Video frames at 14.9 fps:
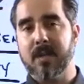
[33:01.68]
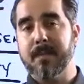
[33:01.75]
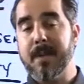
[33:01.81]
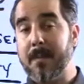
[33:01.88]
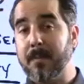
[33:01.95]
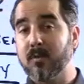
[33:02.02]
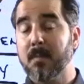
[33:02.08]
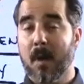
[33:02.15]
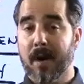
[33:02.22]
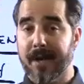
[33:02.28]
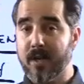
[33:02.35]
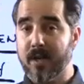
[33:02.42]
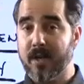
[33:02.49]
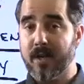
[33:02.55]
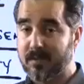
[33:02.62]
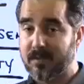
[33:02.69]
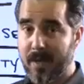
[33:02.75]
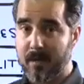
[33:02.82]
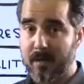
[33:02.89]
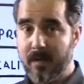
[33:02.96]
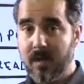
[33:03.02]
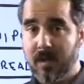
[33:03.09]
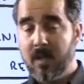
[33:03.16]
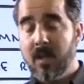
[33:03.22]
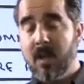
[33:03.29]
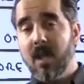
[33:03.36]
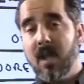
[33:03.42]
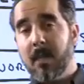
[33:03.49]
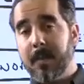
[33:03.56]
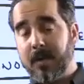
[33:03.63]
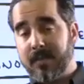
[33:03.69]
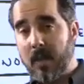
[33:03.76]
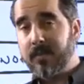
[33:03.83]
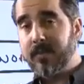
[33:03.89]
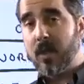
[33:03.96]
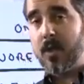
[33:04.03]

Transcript: be able to market your business better. Because I'll tell